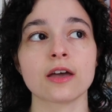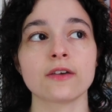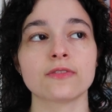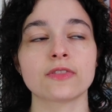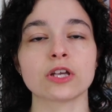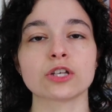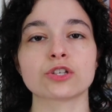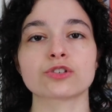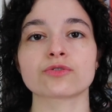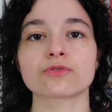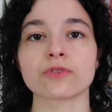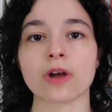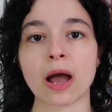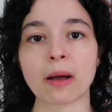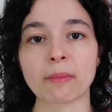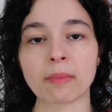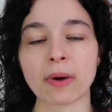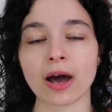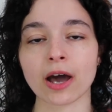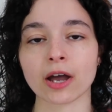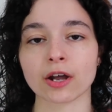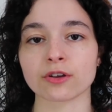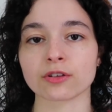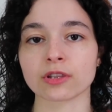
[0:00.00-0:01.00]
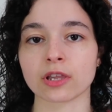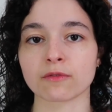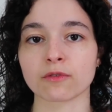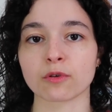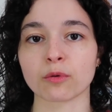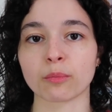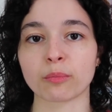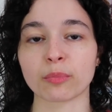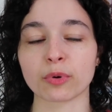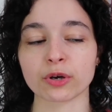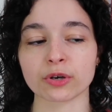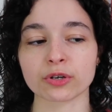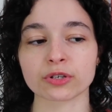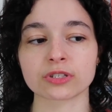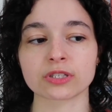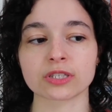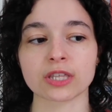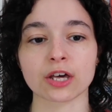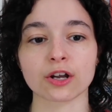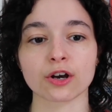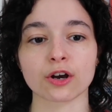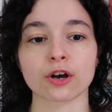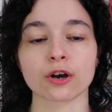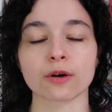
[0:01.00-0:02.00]
they trap higher level books
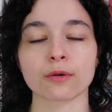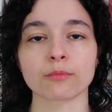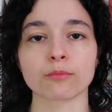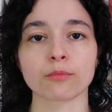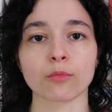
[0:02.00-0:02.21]
that are